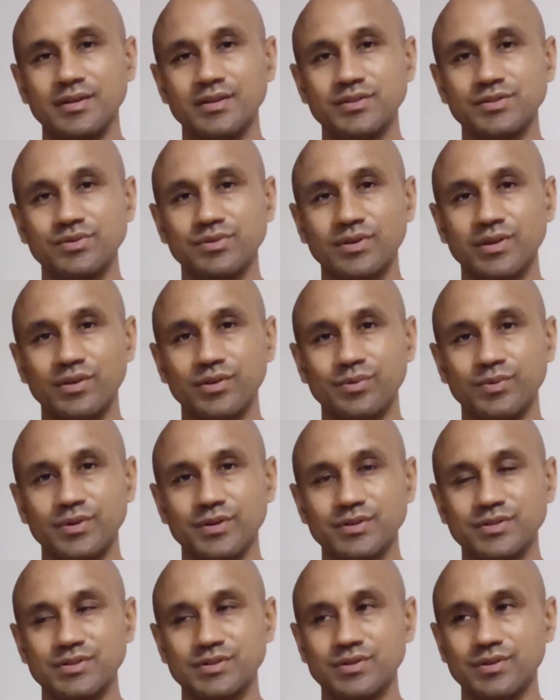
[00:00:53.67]
So in other
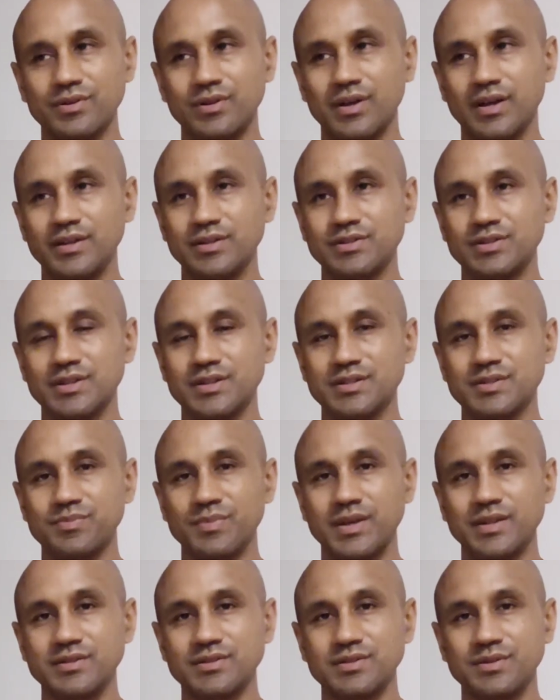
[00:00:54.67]
words, they're not just
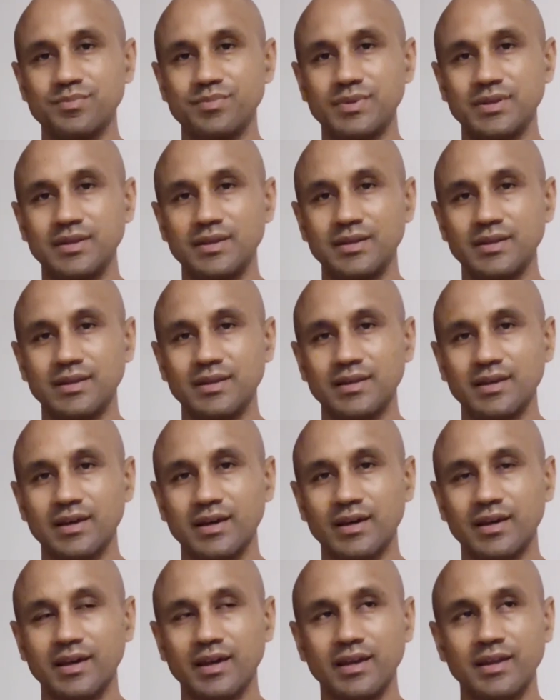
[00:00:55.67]
meant to be
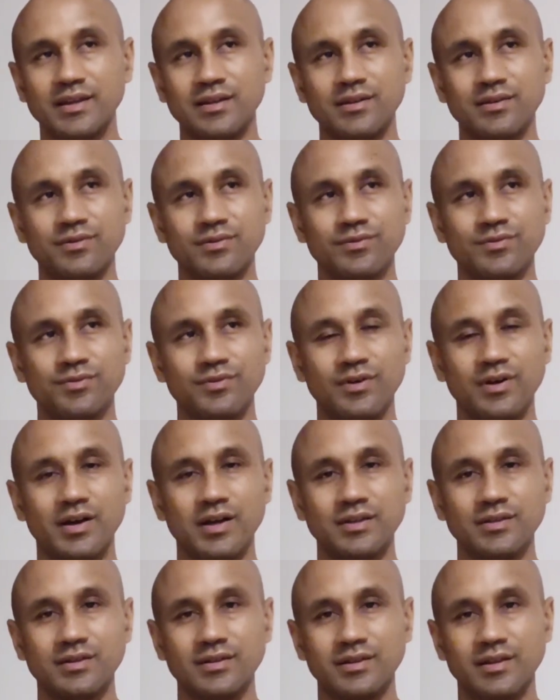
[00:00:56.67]
a kind of
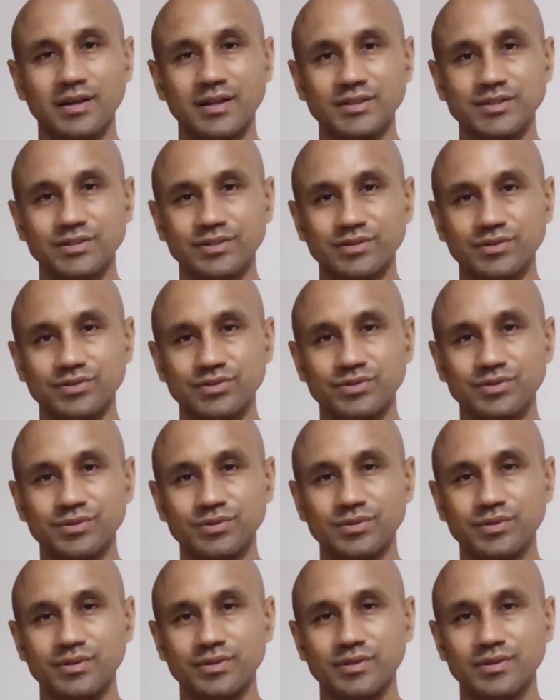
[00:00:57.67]
ontological
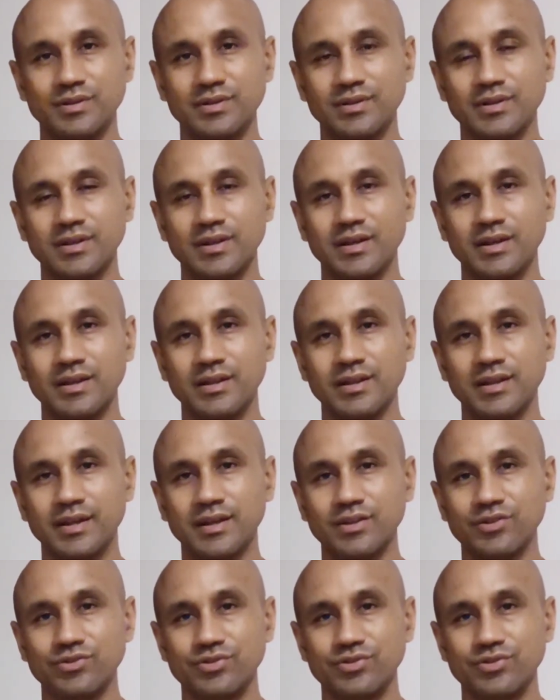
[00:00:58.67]
truth, like a